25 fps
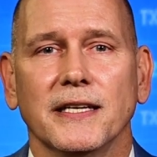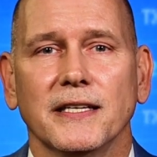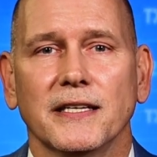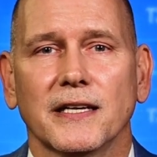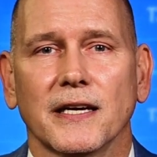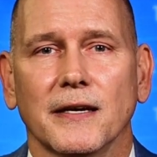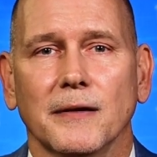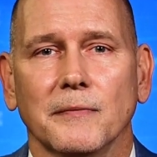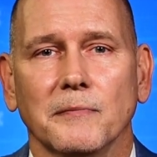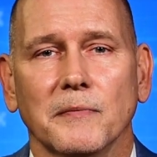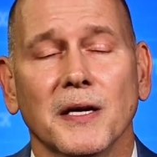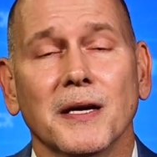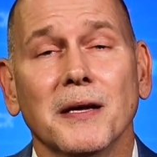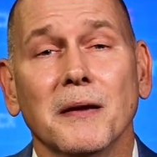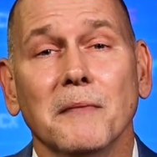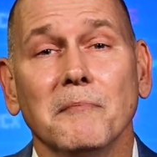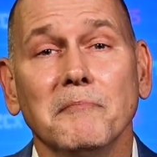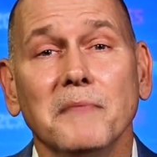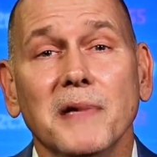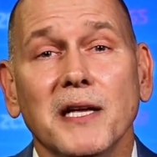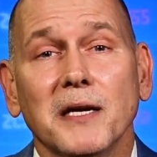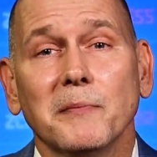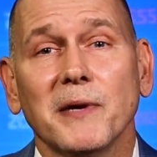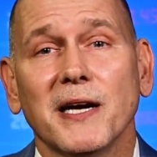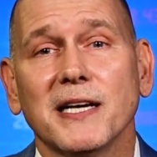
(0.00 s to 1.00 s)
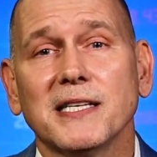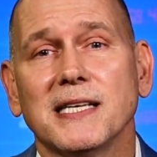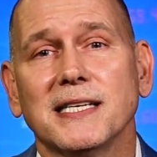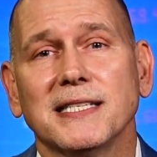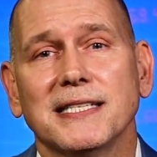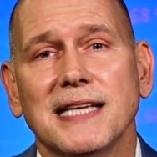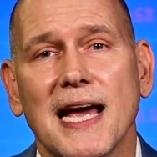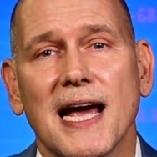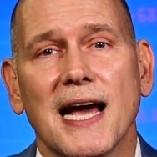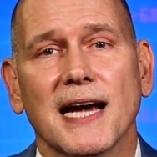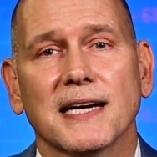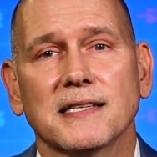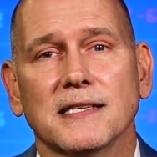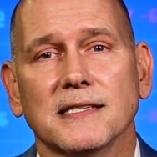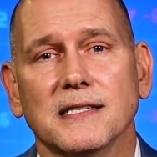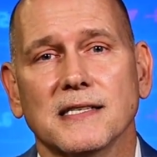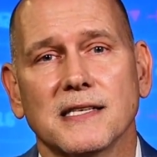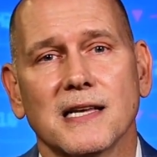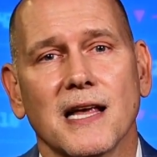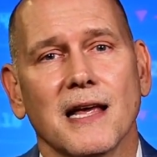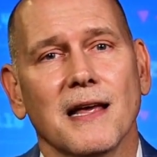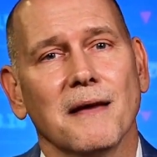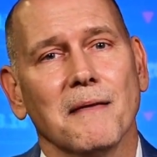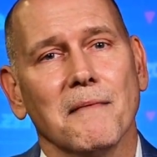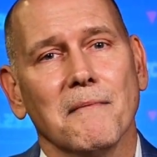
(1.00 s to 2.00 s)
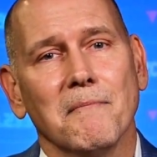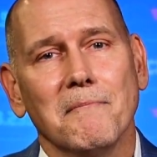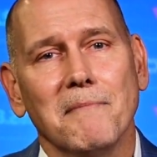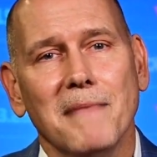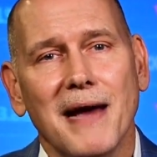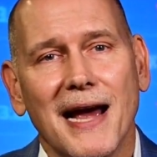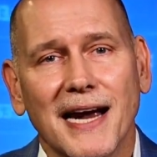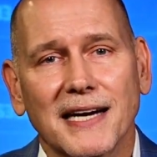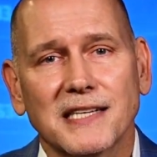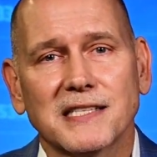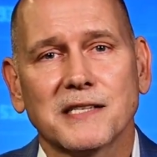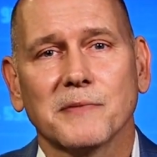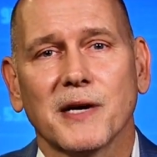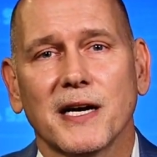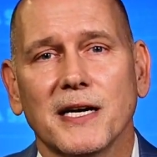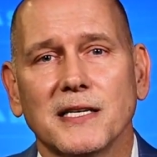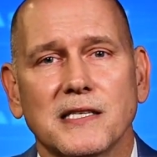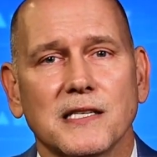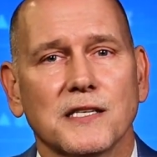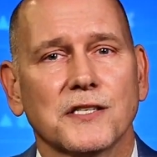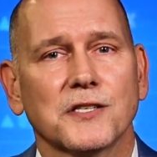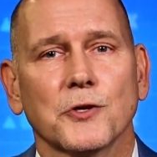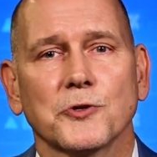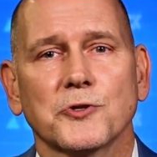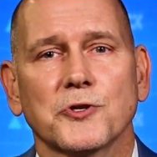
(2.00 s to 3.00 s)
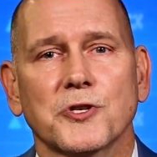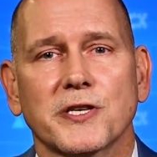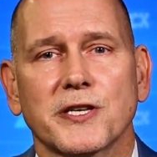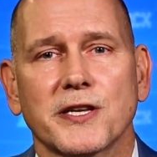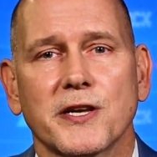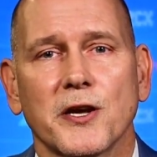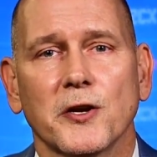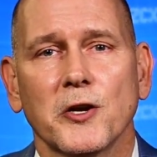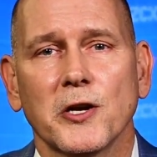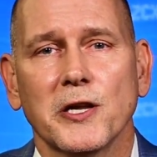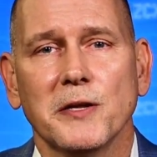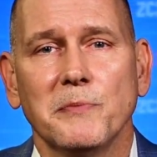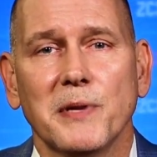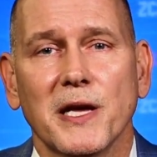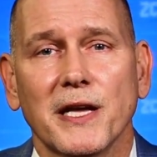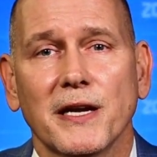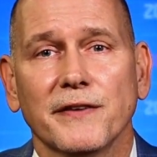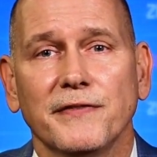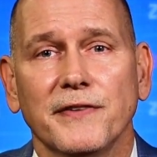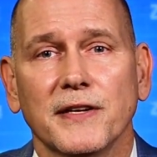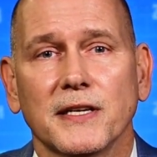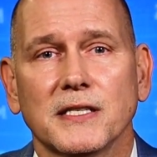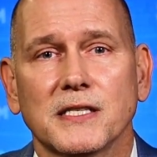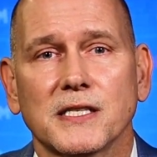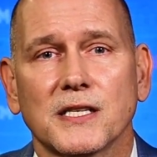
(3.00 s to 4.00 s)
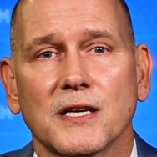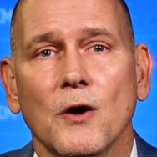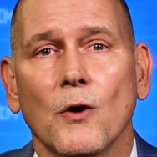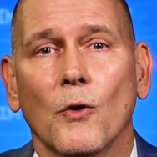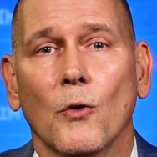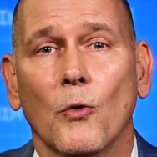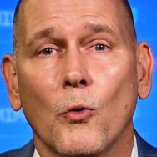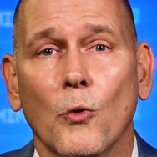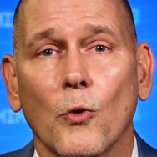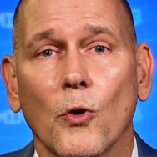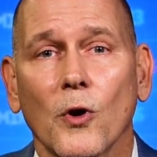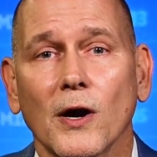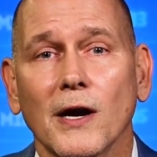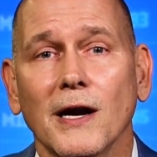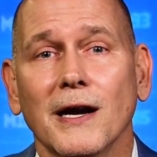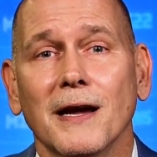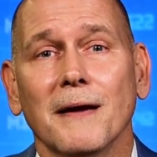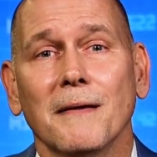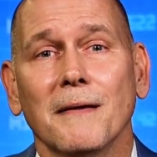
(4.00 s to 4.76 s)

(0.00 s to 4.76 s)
income, minimizing taxes, maximizing Social Security benefits, or